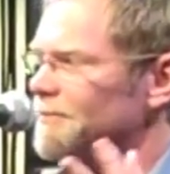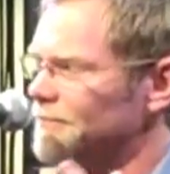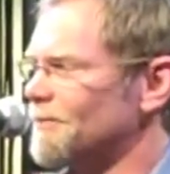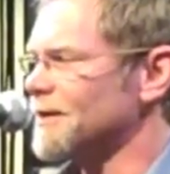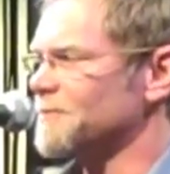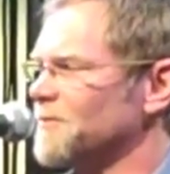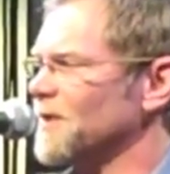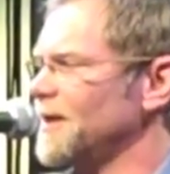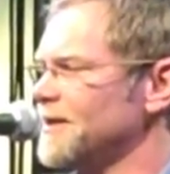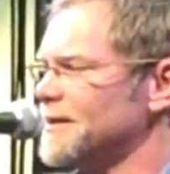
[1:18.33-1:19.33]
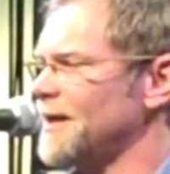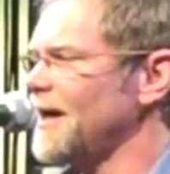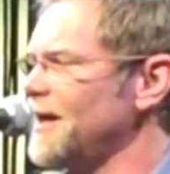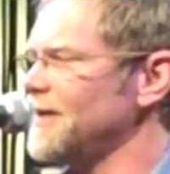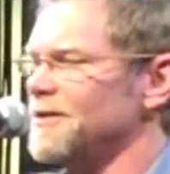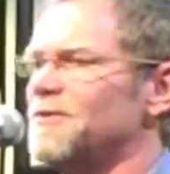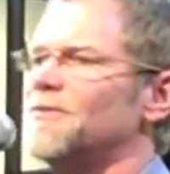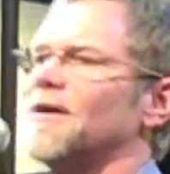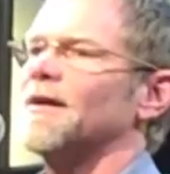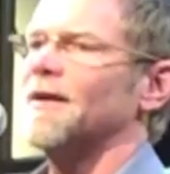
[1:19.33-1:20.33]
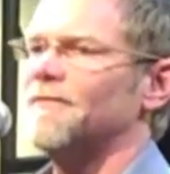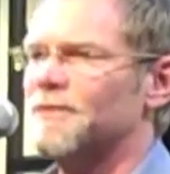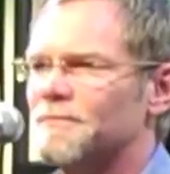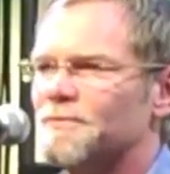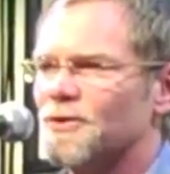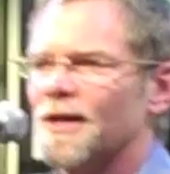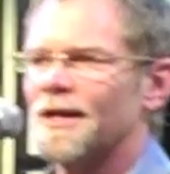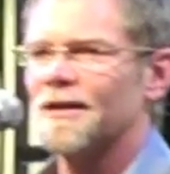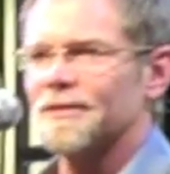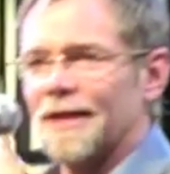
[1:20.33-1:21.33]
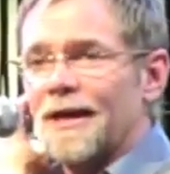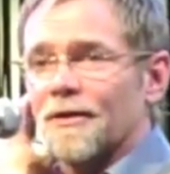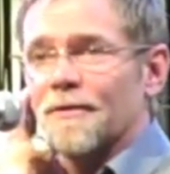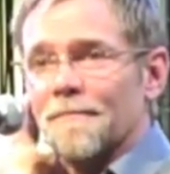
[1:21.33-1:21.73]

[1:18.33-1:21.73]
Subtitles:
watching me play, and he said, "Hey, have you tried out a Taylor?"